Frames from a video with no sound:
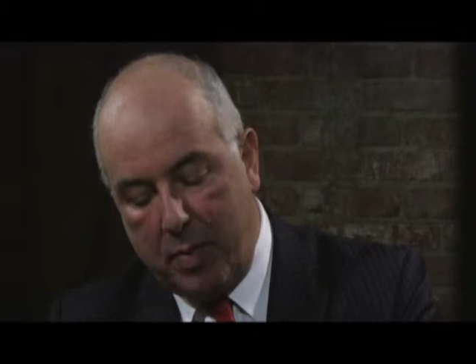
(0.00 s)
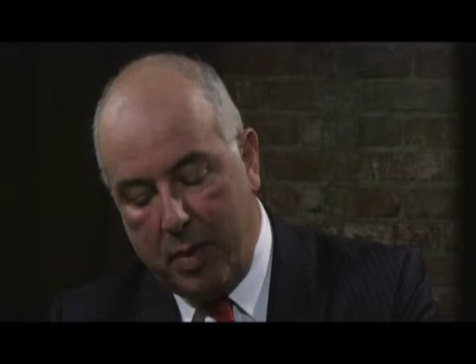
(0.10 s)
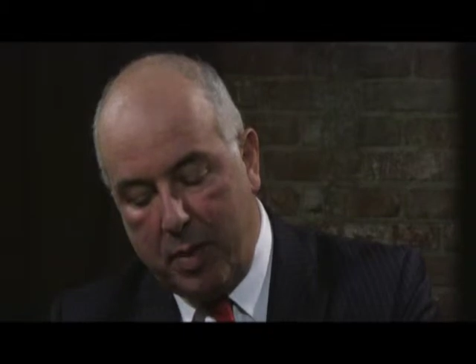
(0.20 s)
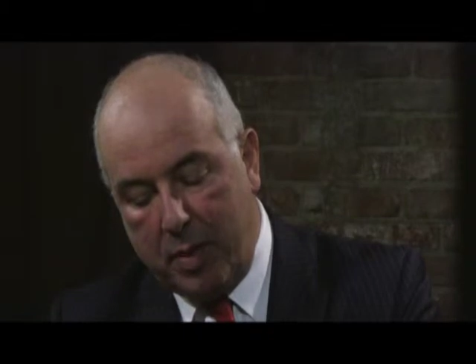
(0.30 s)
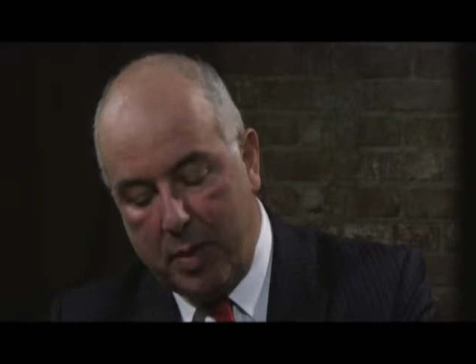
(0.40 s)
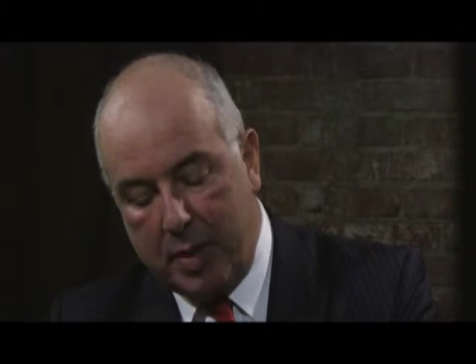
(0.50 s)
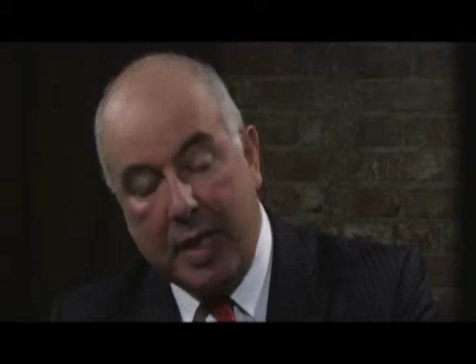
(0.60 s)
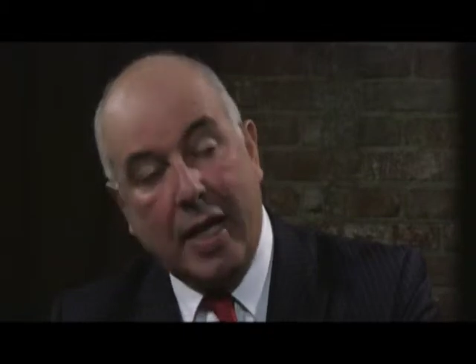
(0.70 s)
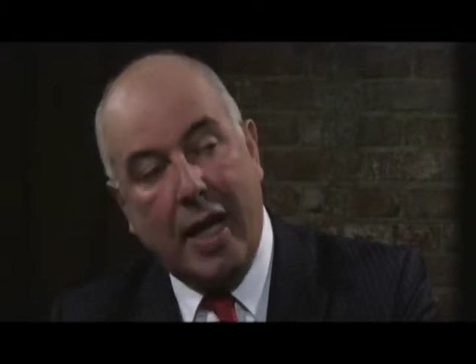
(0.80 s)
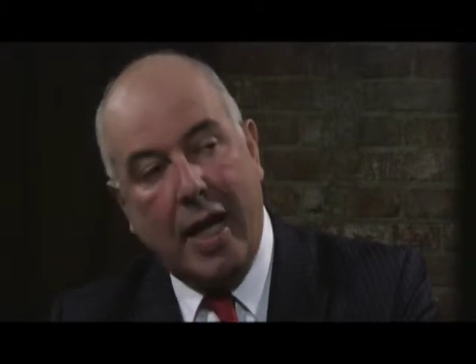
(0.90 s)
the C
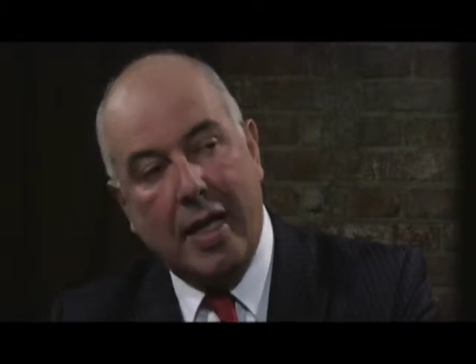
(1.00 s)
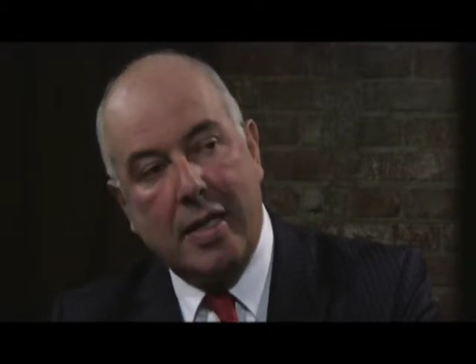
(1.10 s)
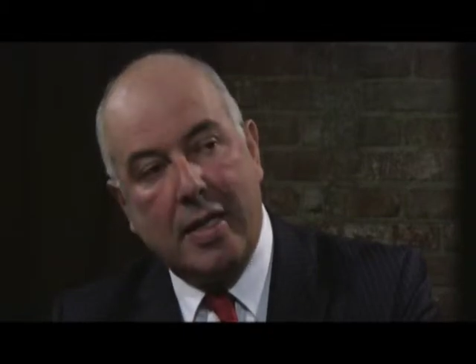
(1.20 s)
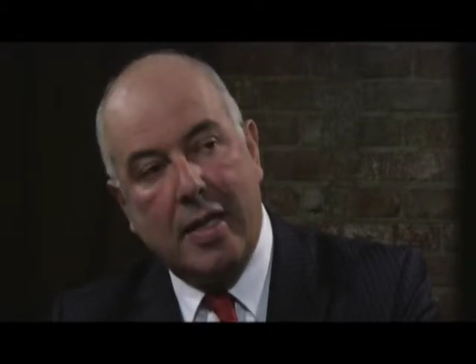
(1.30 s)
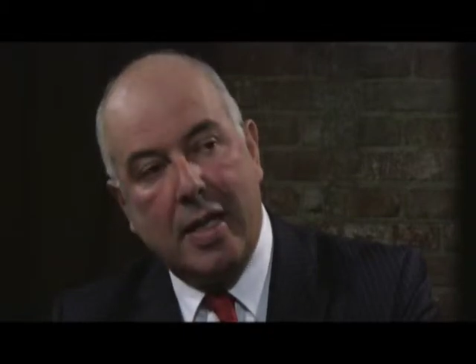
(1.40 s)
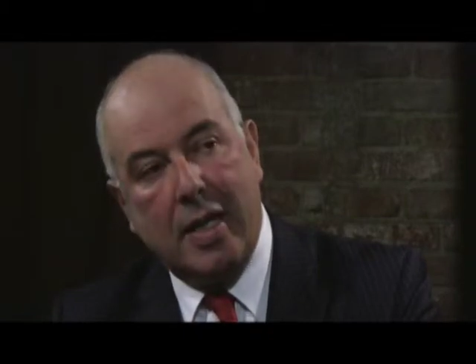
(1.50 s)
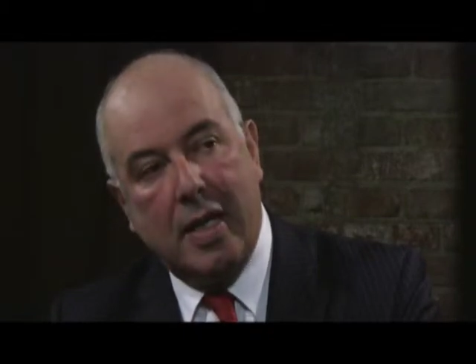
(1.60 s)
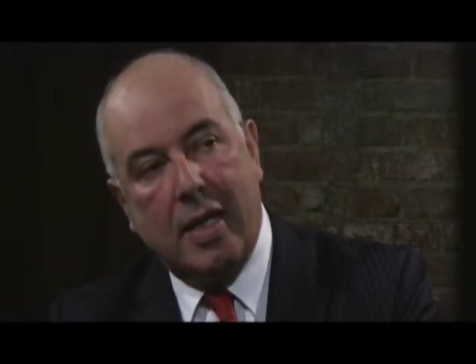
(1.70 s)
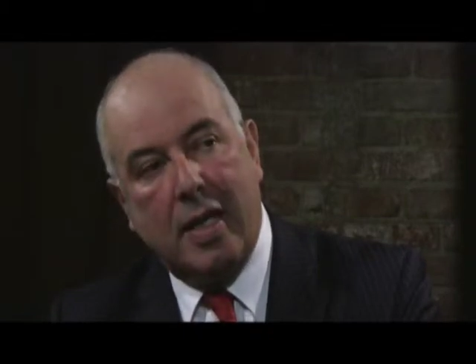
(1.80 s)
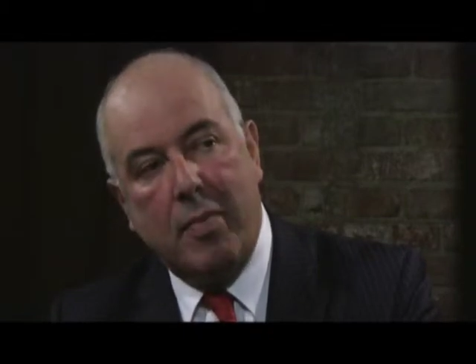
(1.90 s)
class
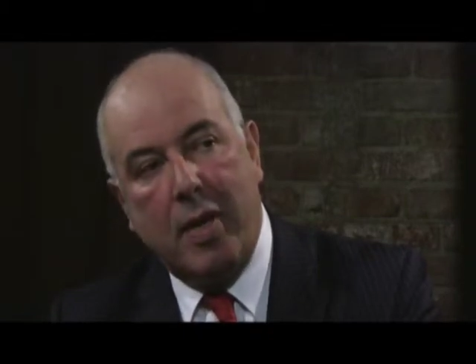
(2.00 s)
they